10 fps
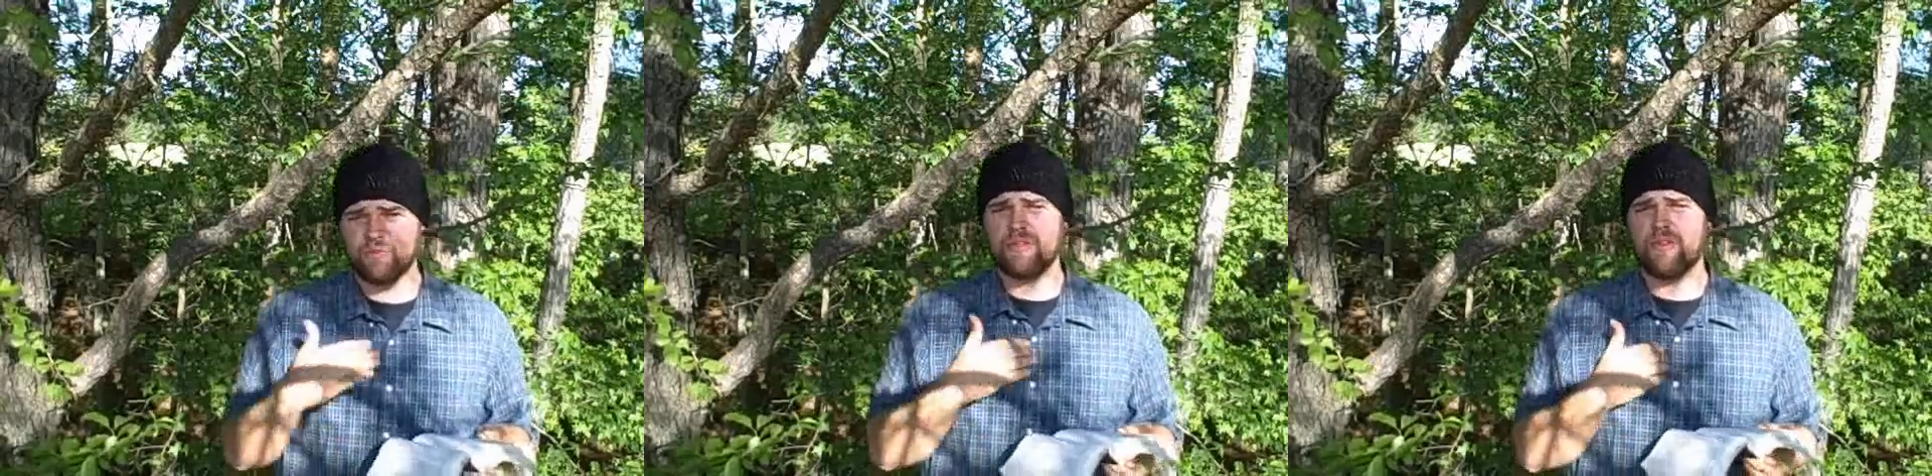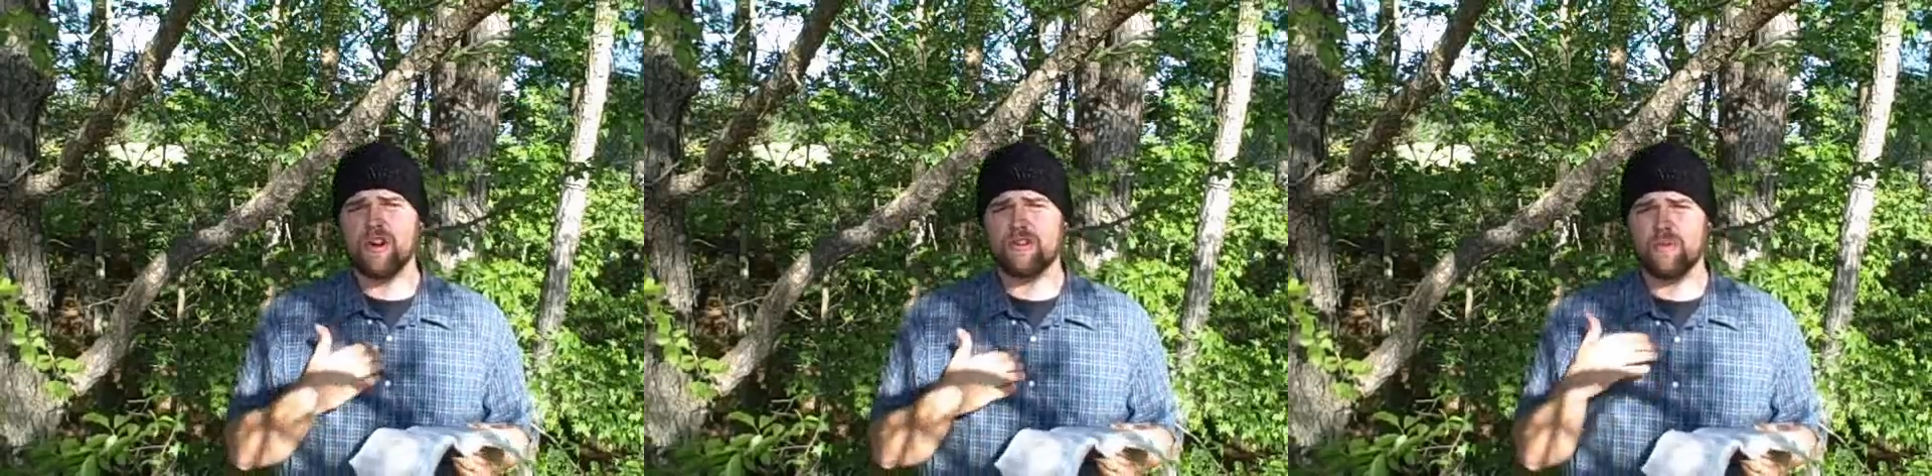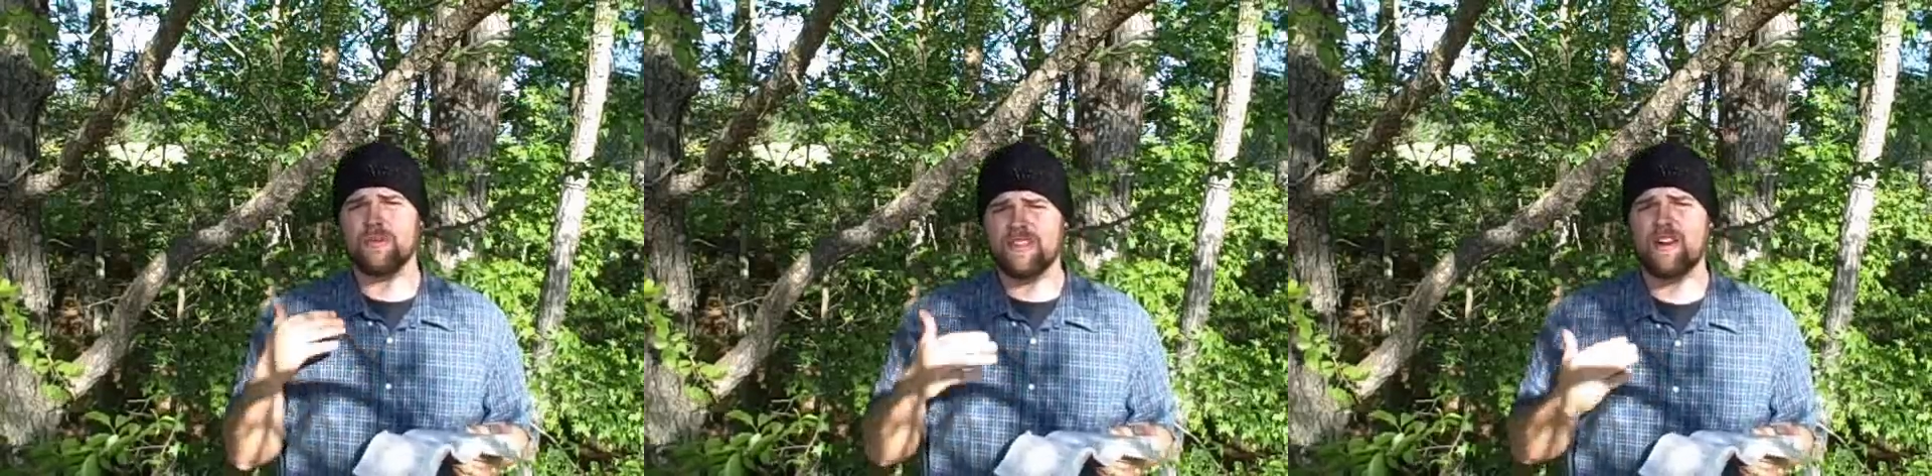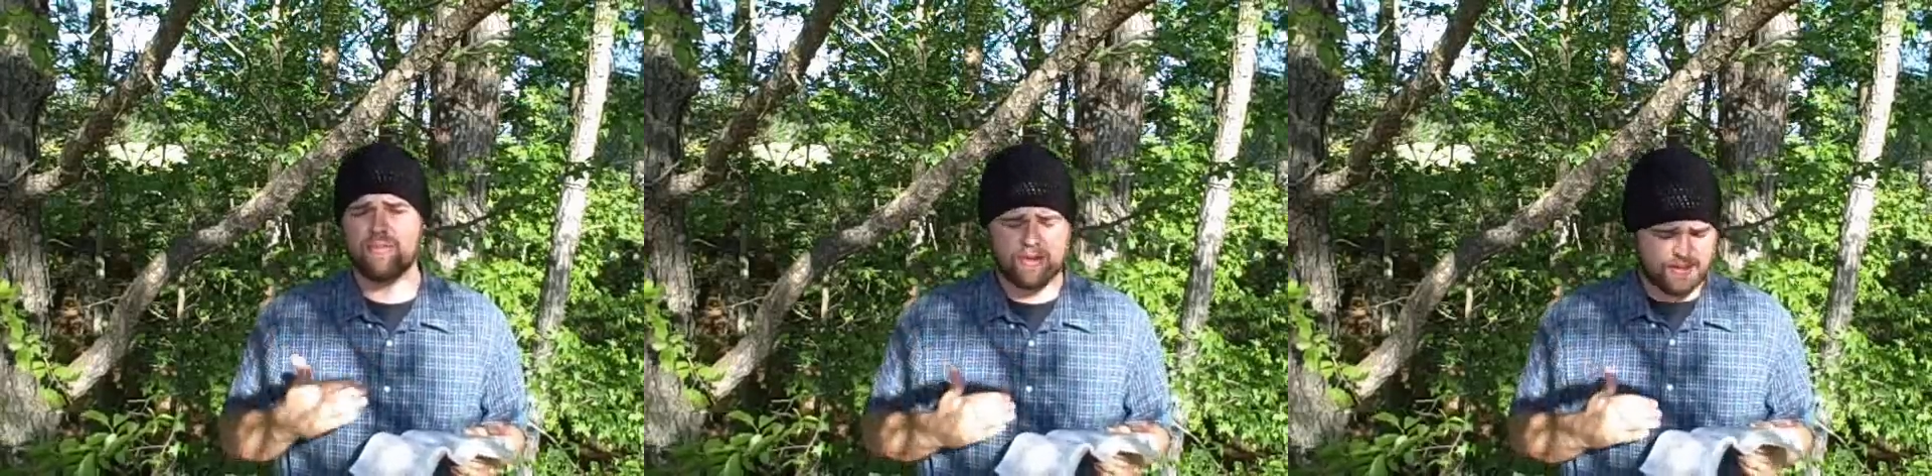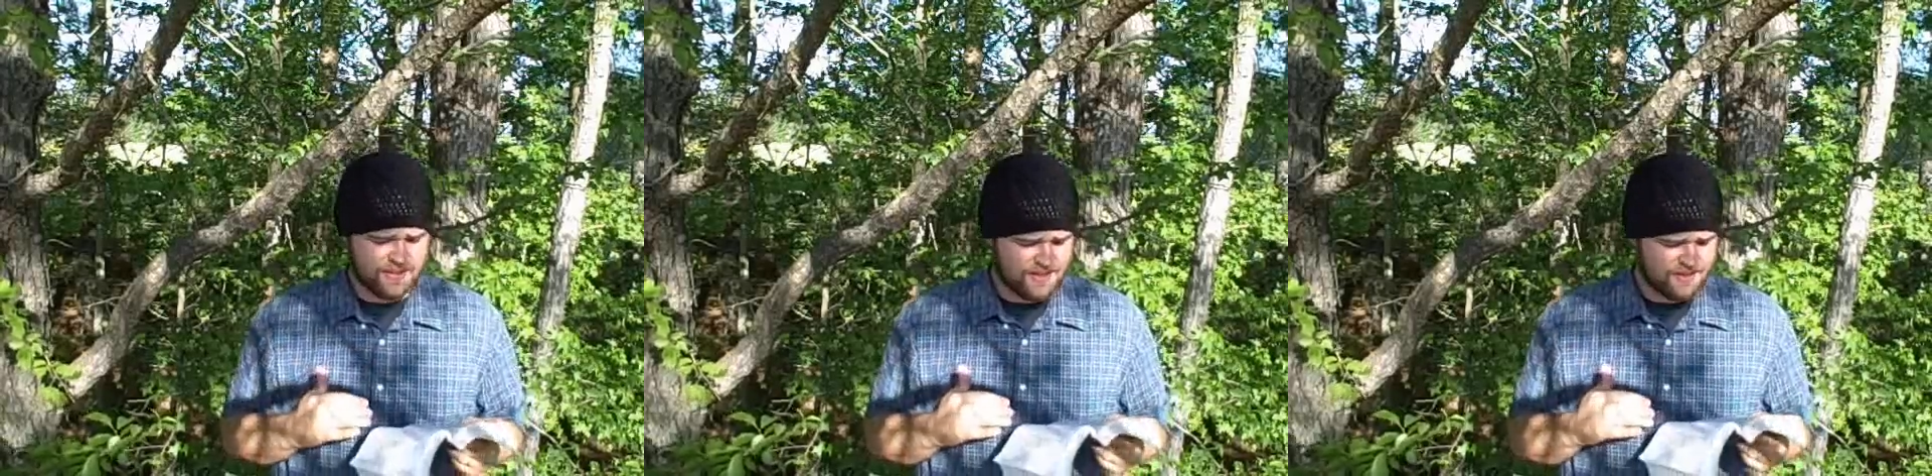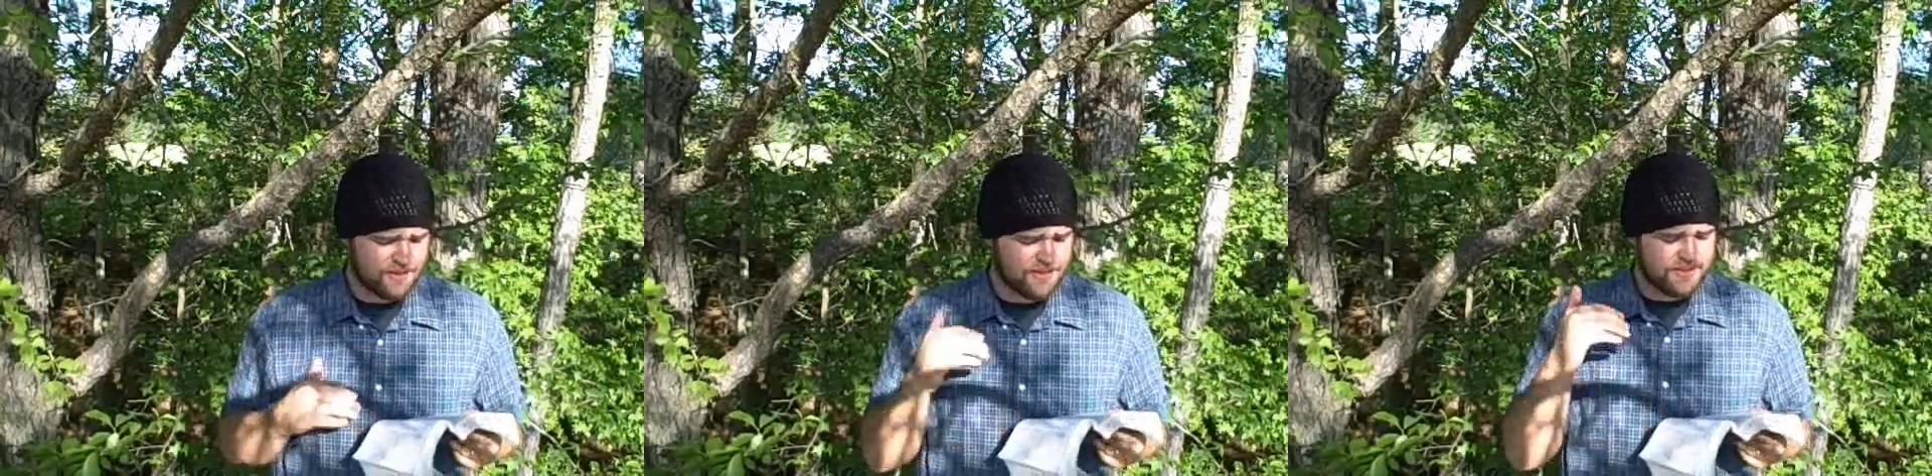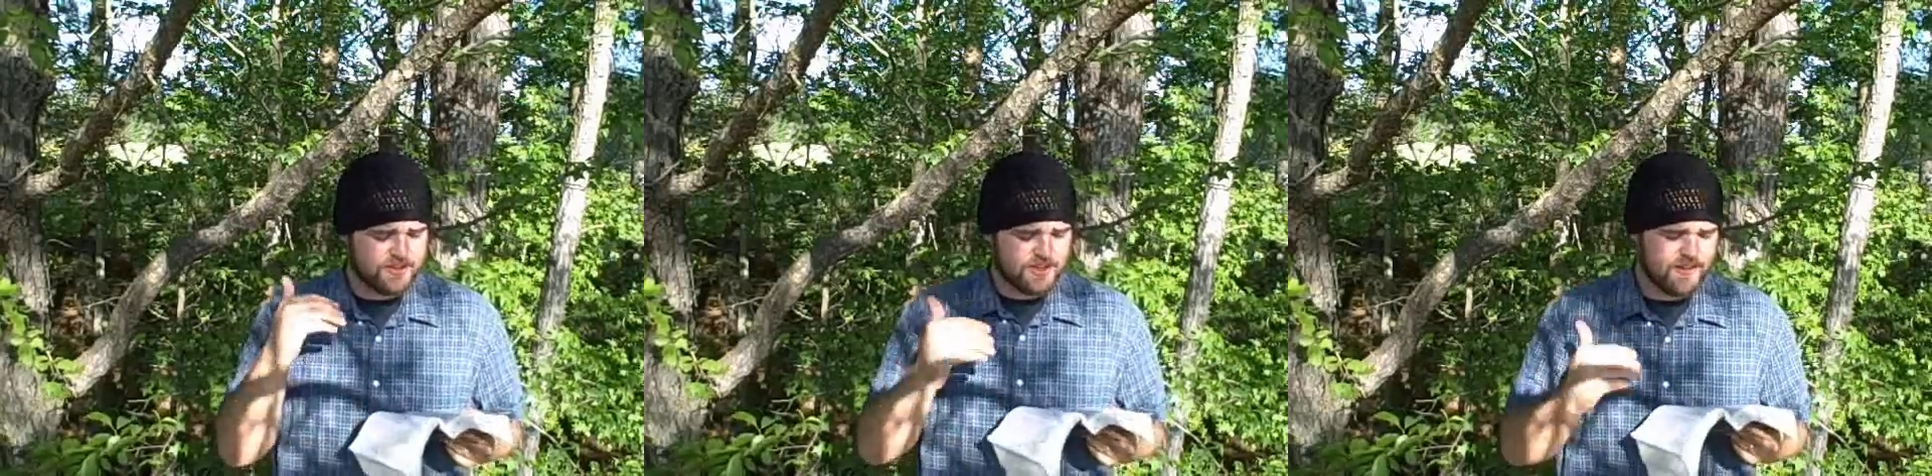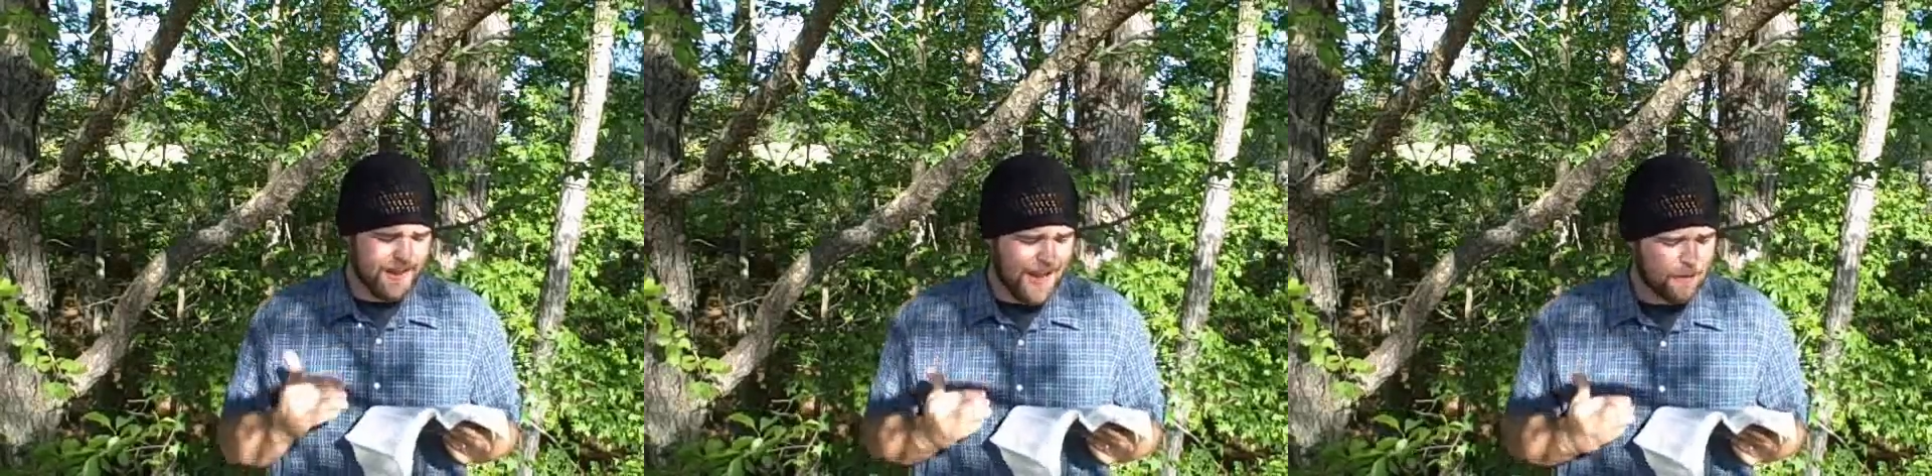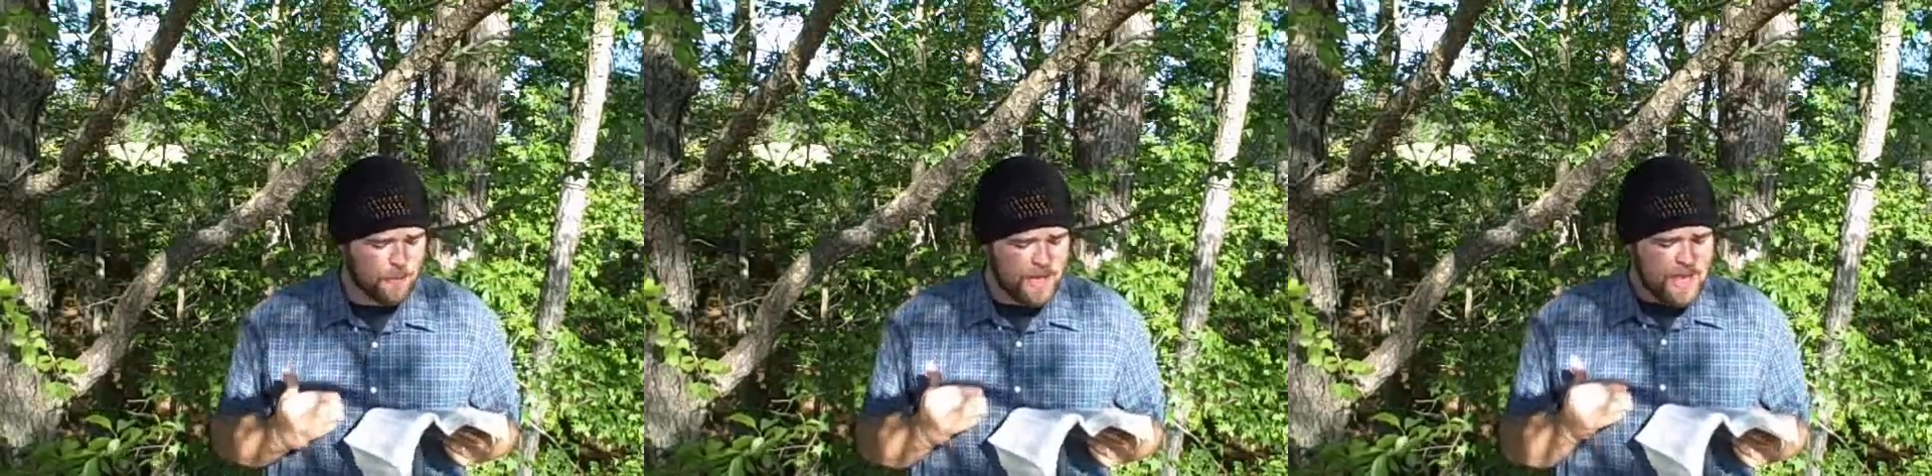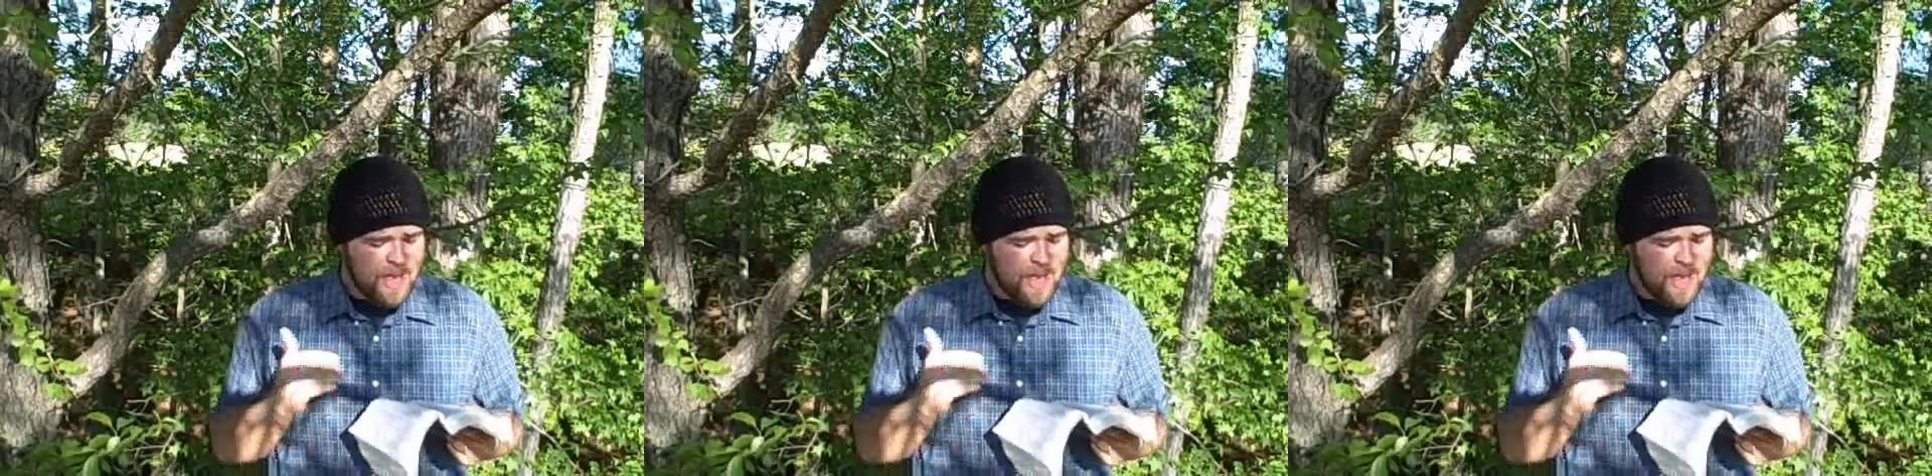He's referring to himself when he says this. He's the son of Adam.